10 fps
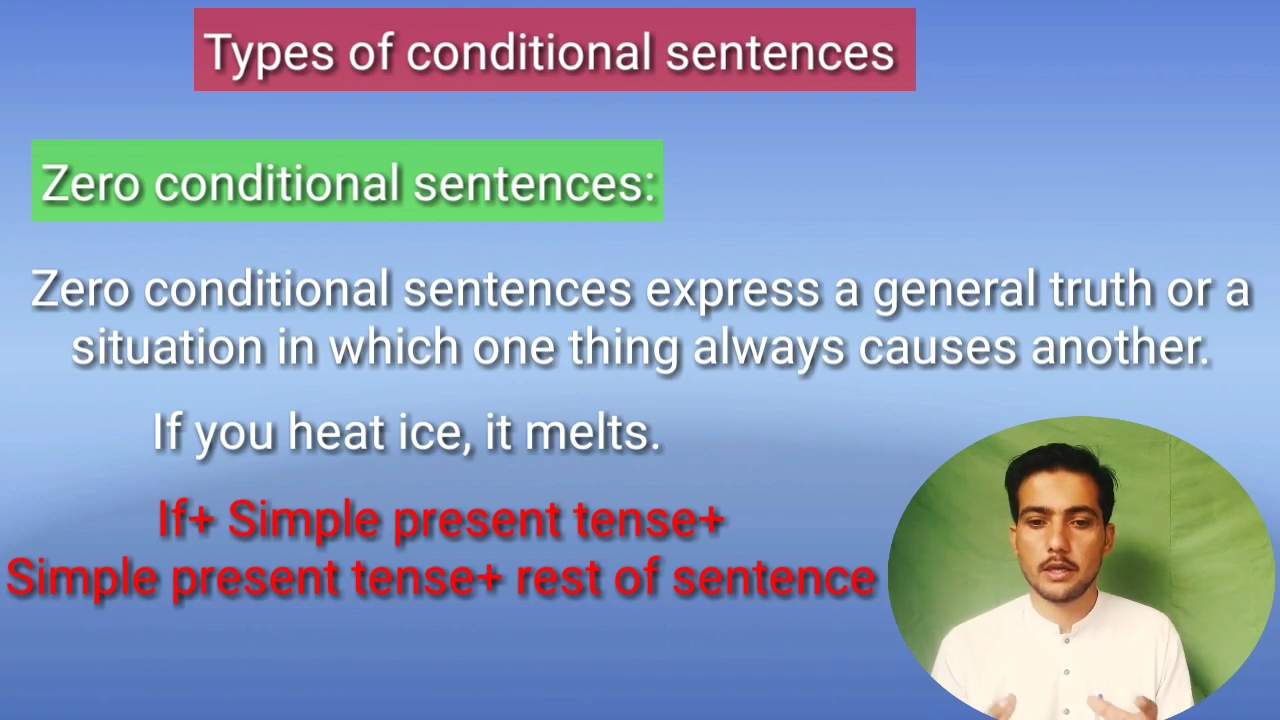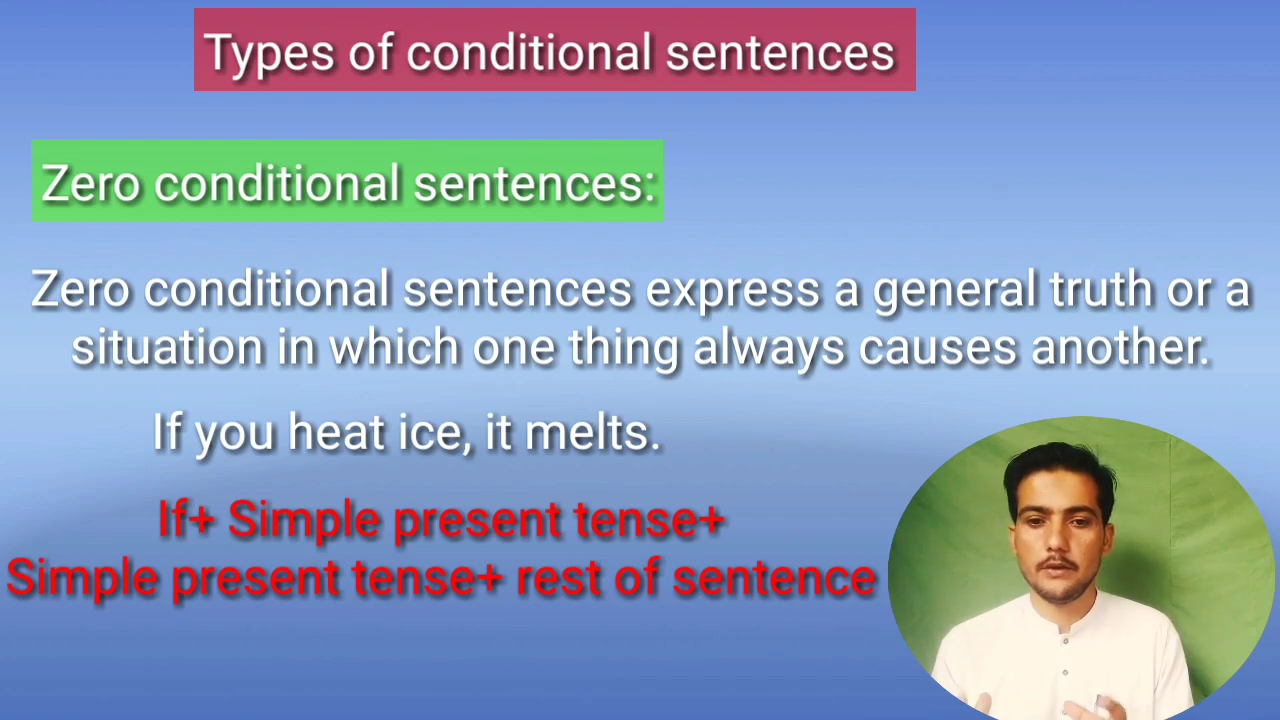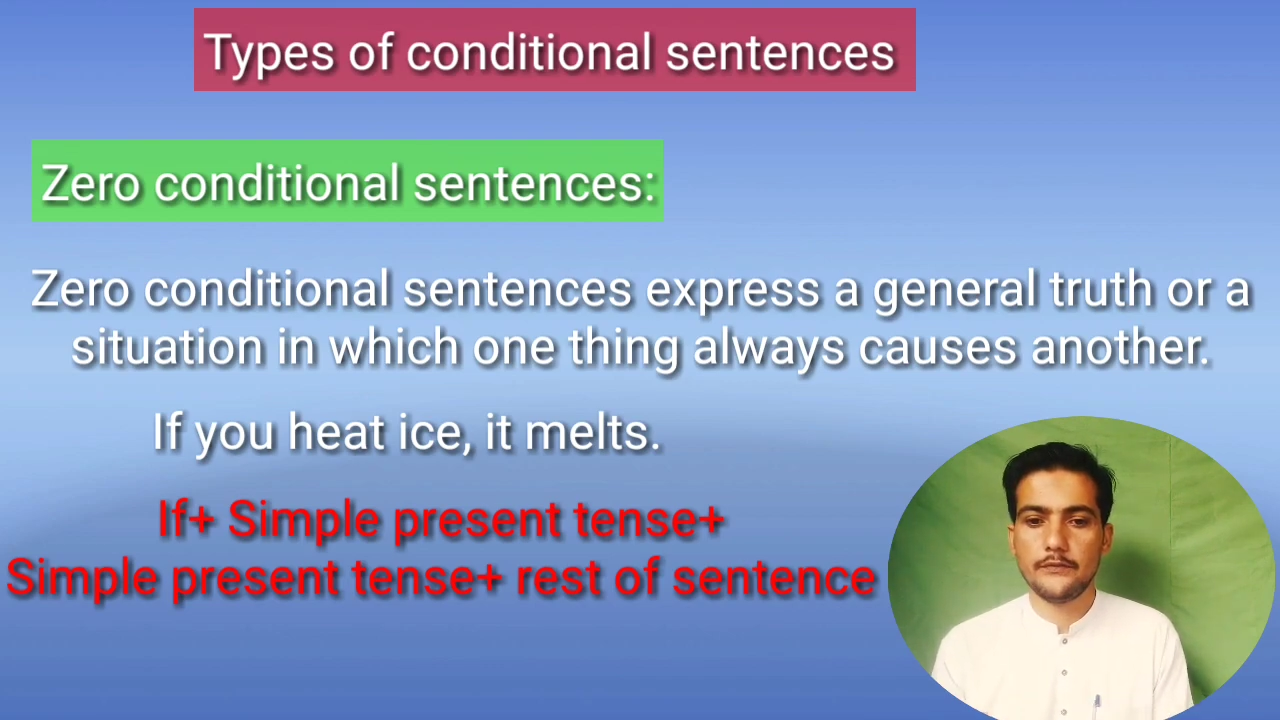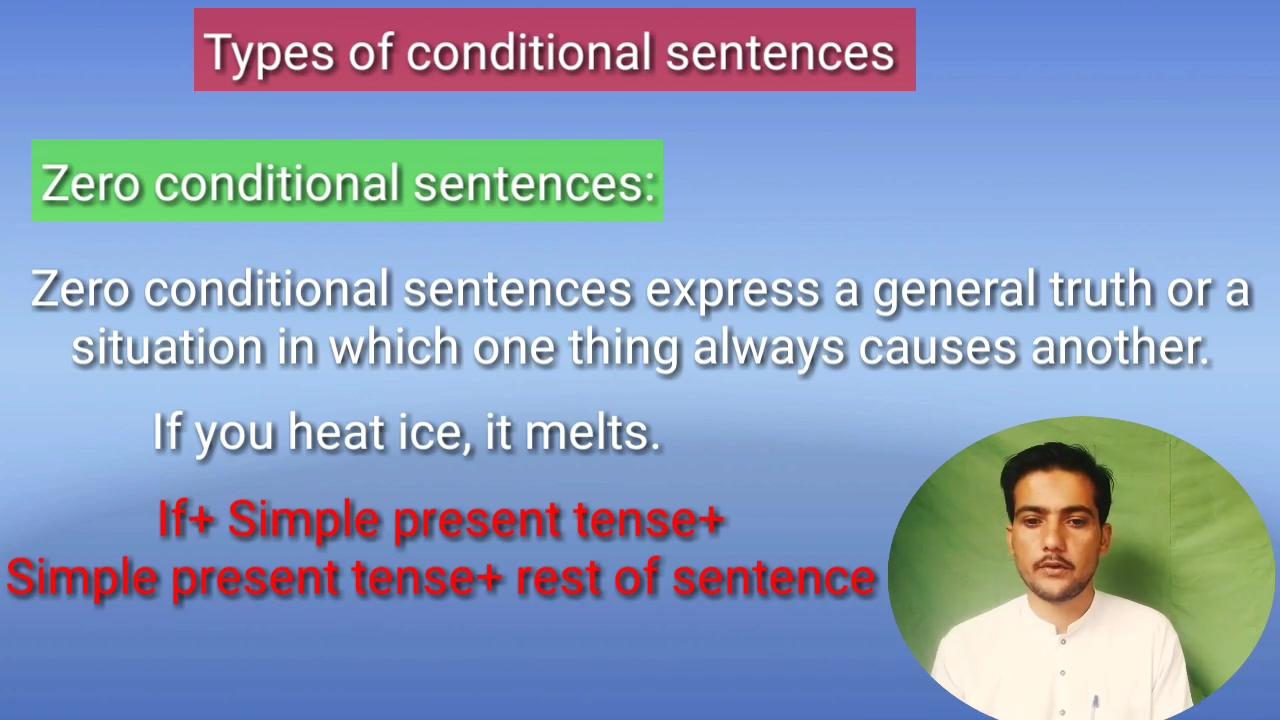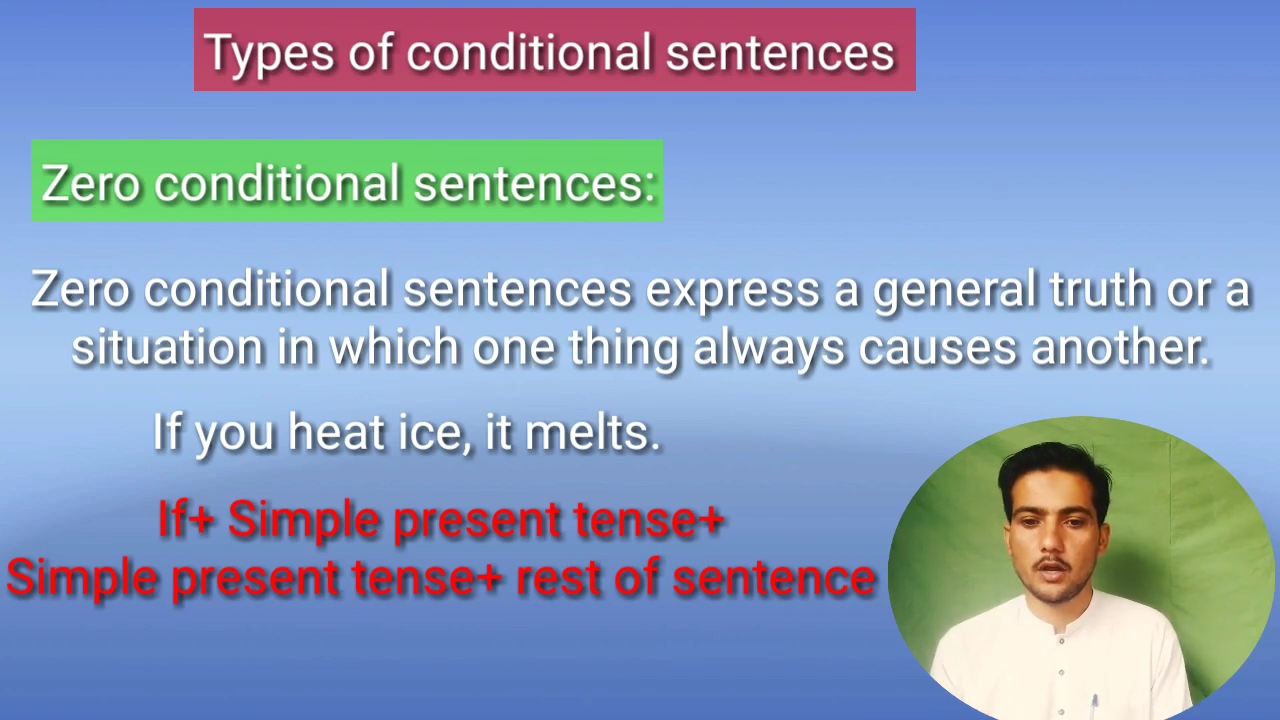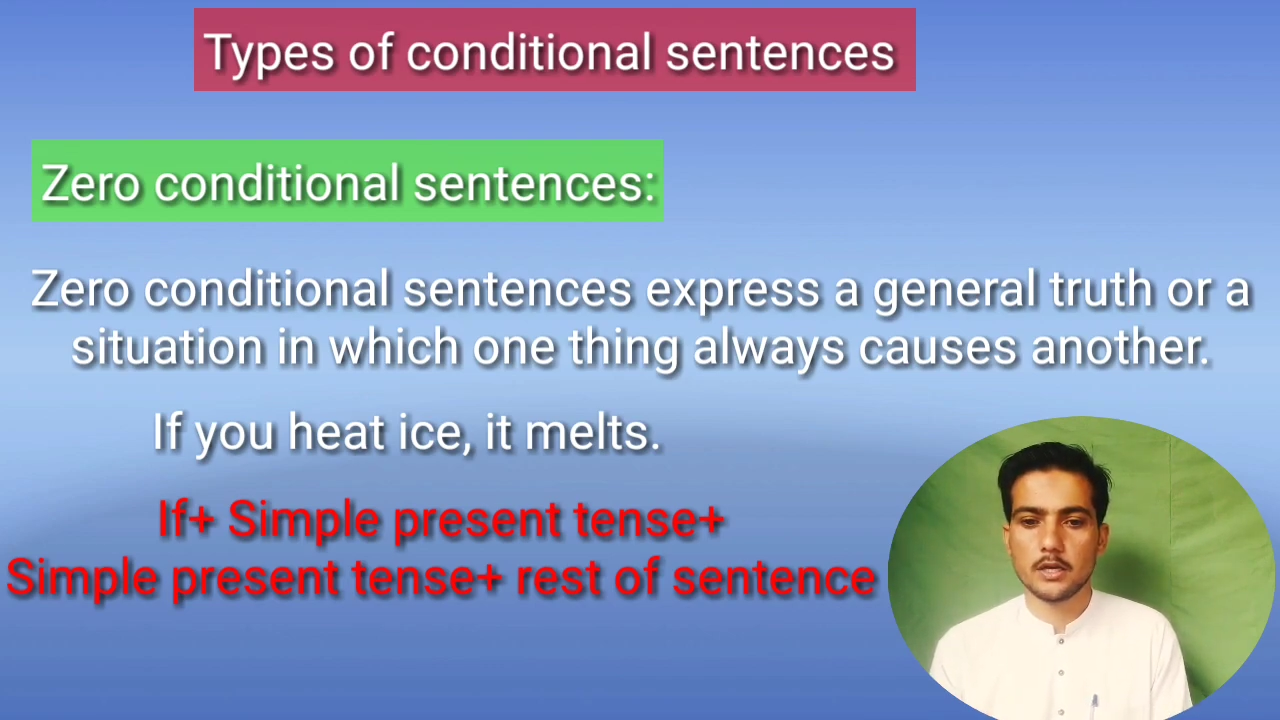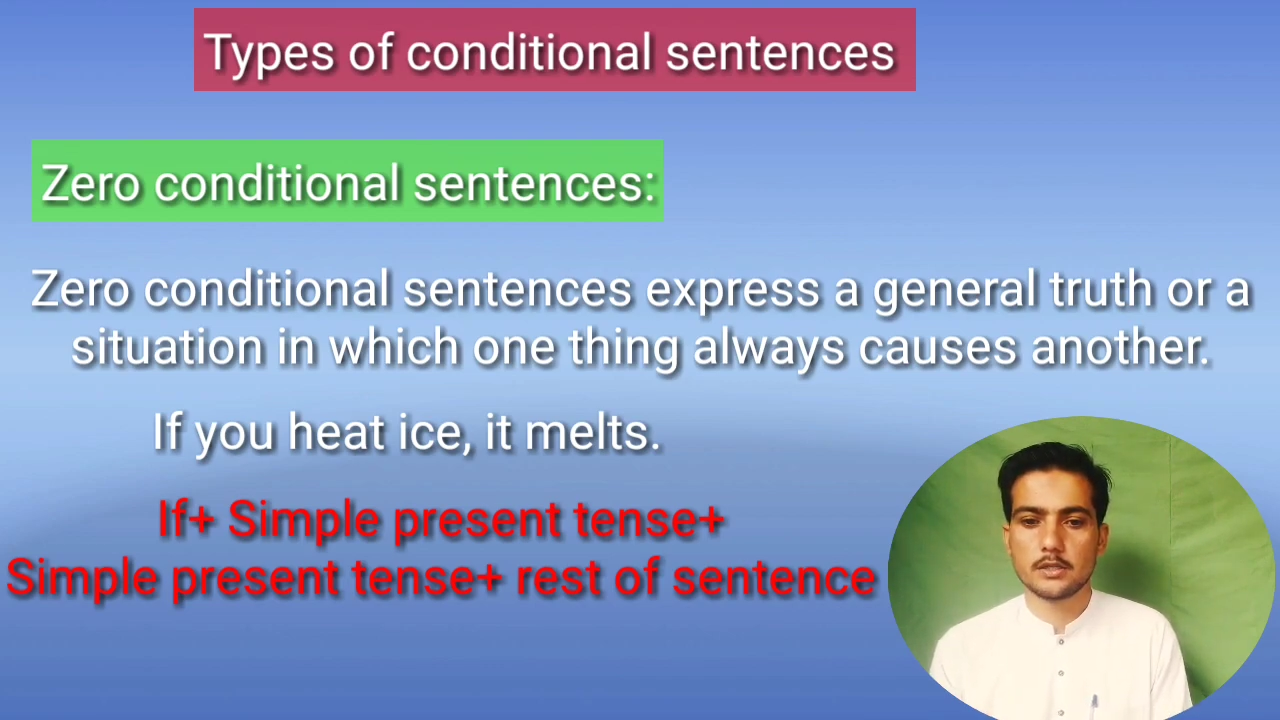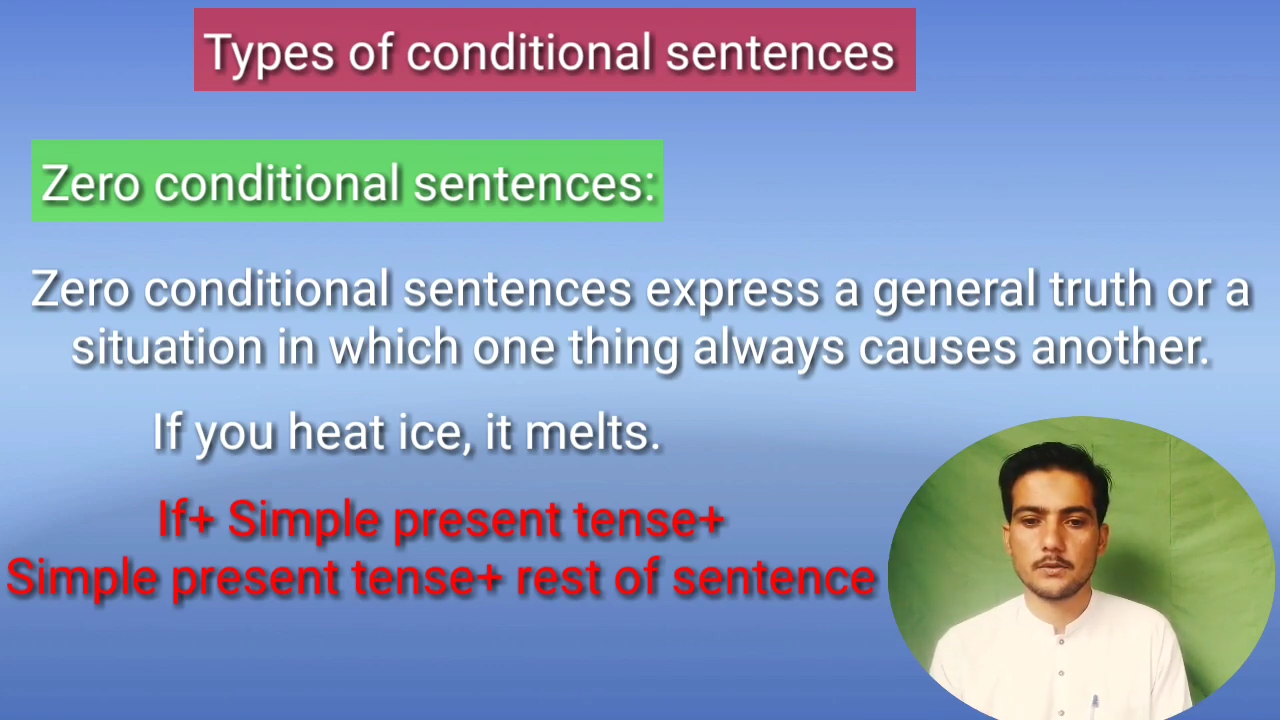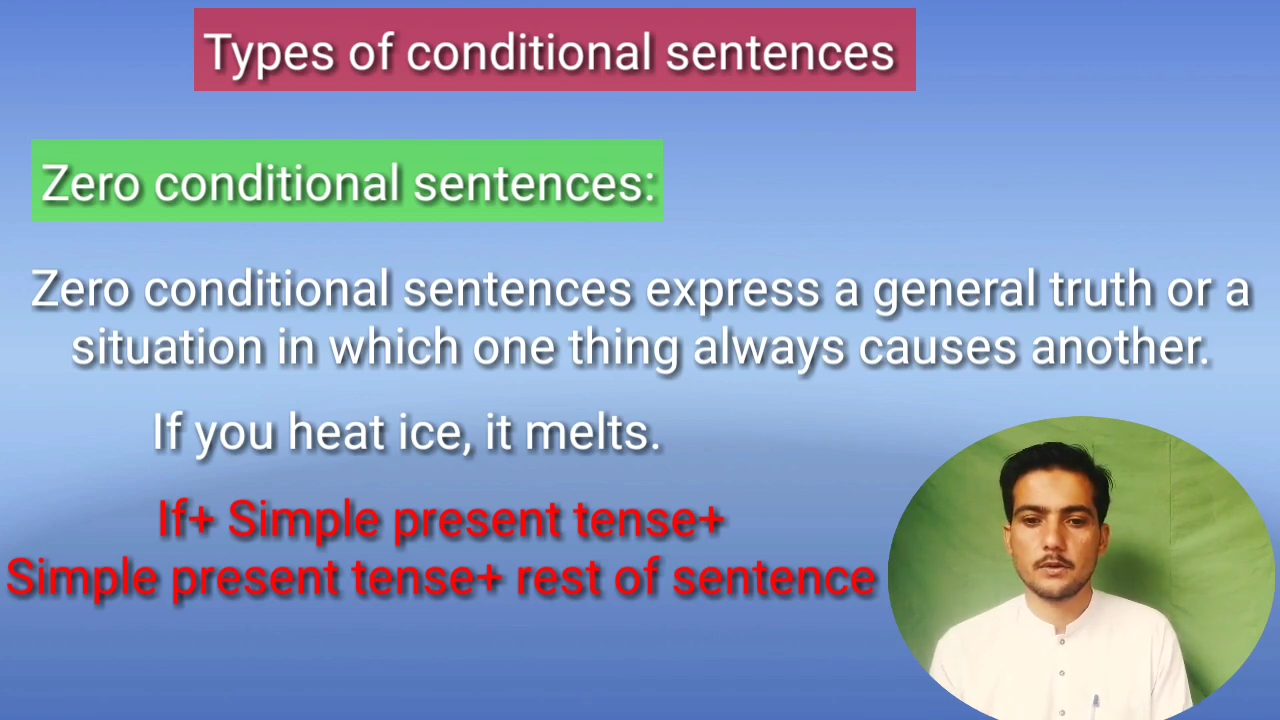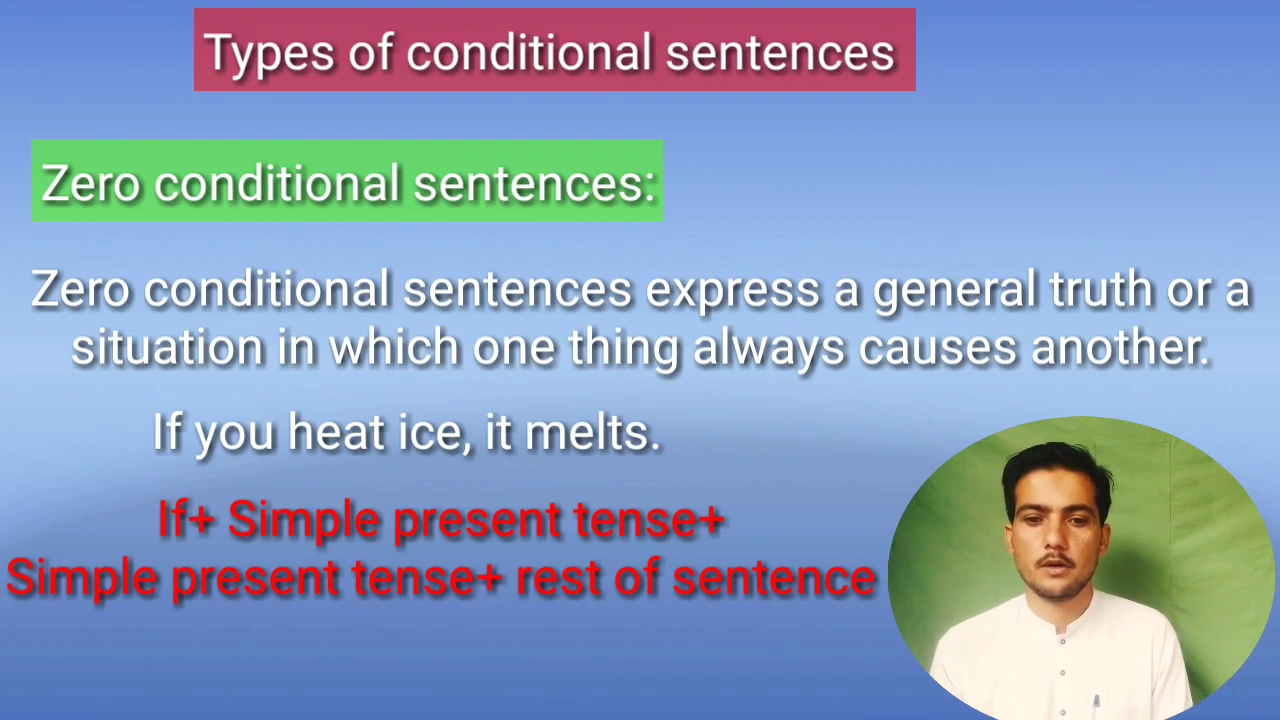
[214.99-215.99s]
if clause.